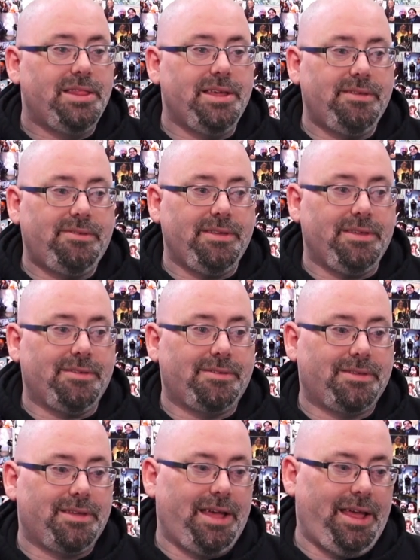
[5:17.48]
this
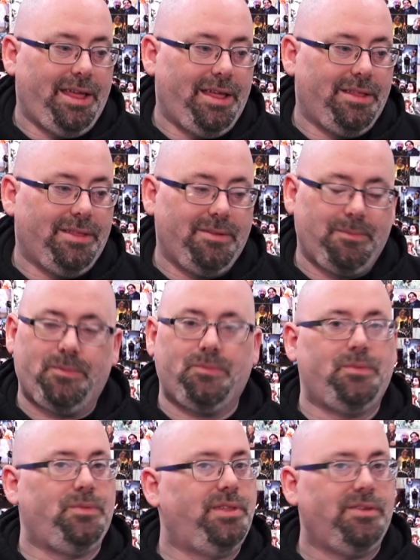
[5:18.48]
is
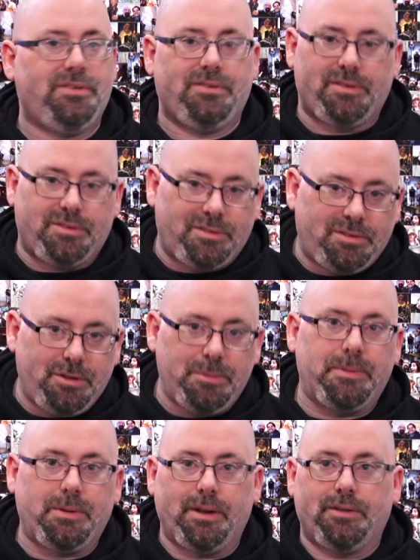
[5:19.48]
just
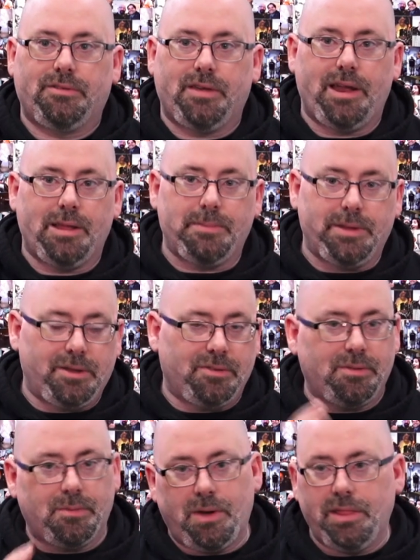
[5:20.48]
super exciting
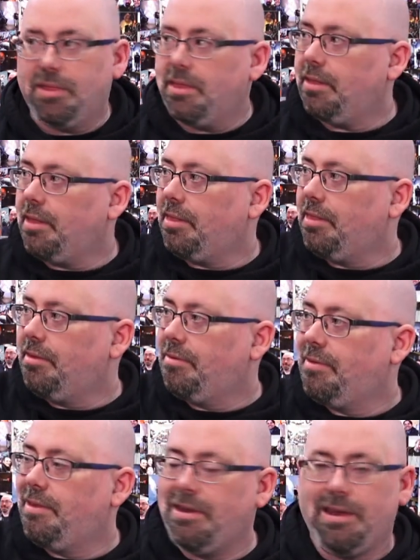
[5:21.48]
because the one thing that
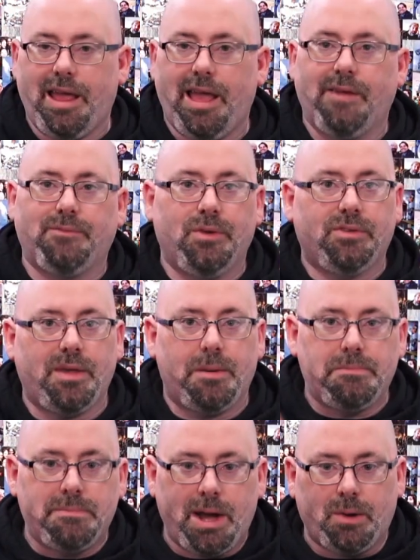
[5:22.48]
this didn't have was
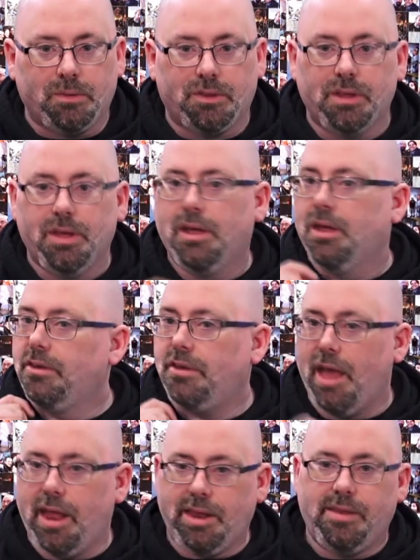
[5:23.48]
a mount
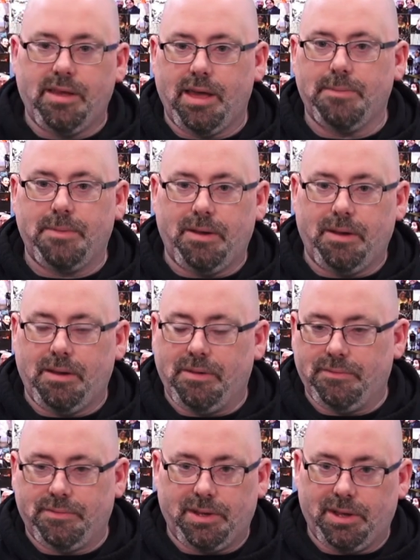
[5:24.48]
to any type
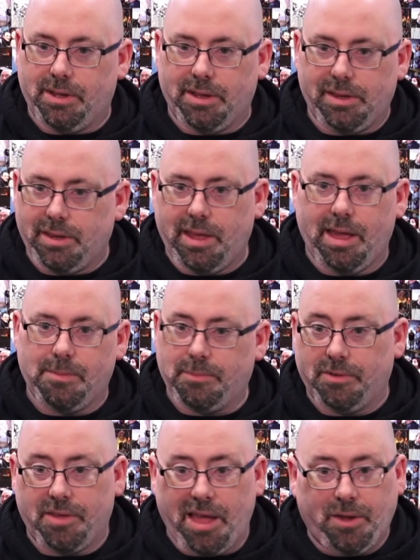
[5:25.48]
of
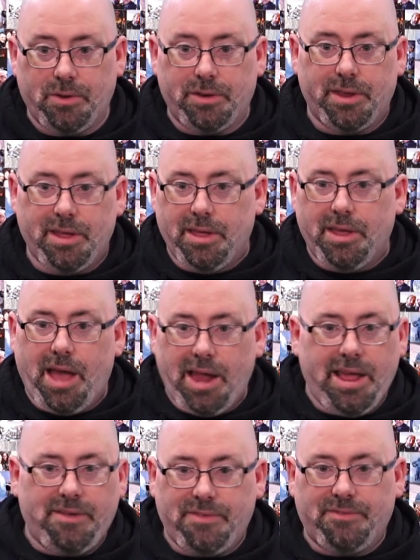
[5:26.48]
camera. So
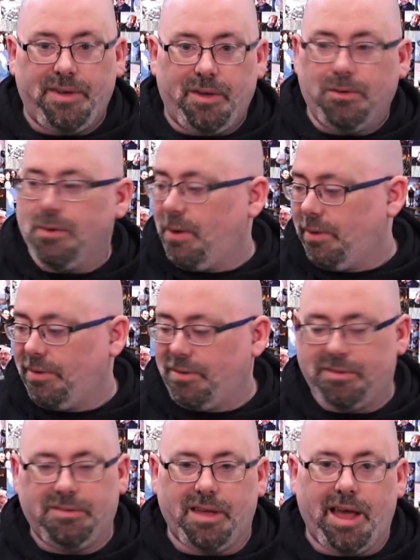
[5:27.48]
I'd have to Velcro it to
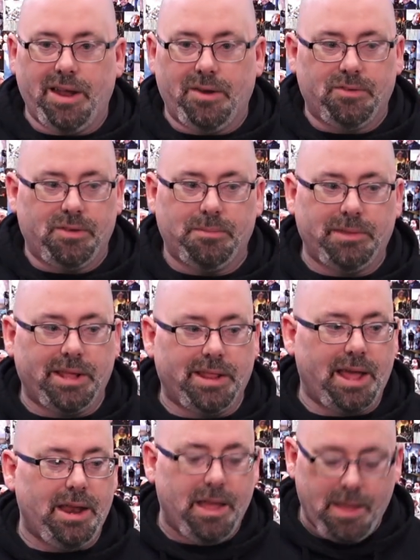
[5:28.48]
the side or something like
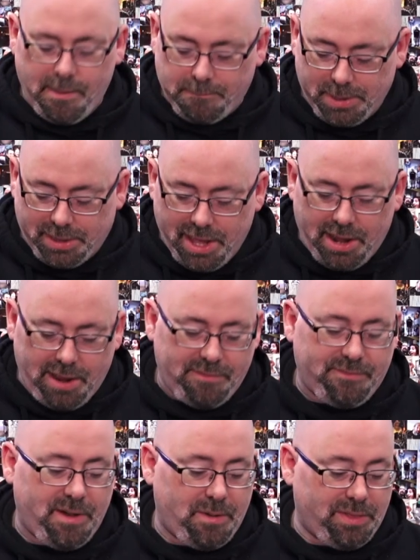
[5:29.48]
that. But then I
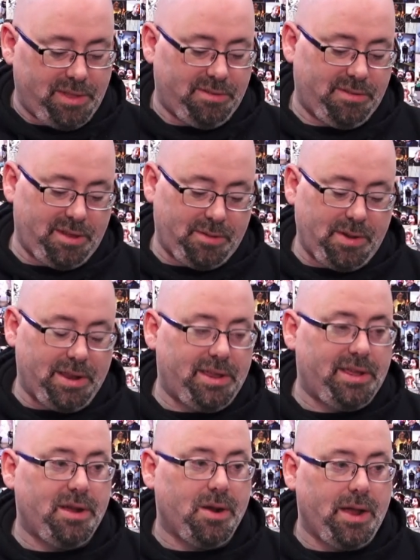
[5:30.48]
found this thing right
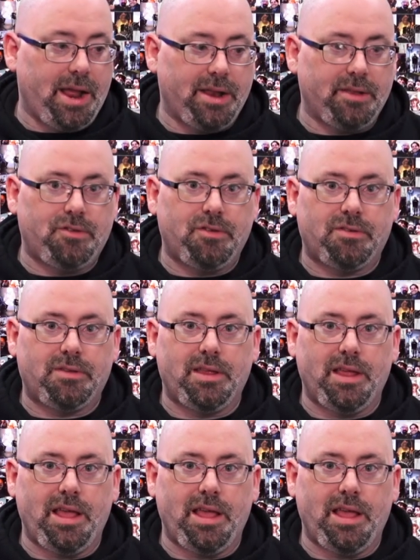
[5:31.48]
here, and it's just,